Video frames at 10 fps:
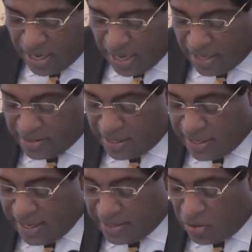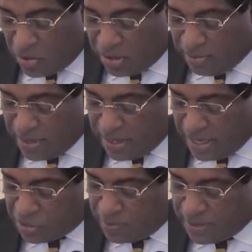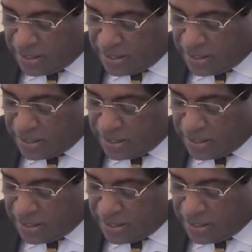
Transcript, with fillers: as the late Honorable Lakshman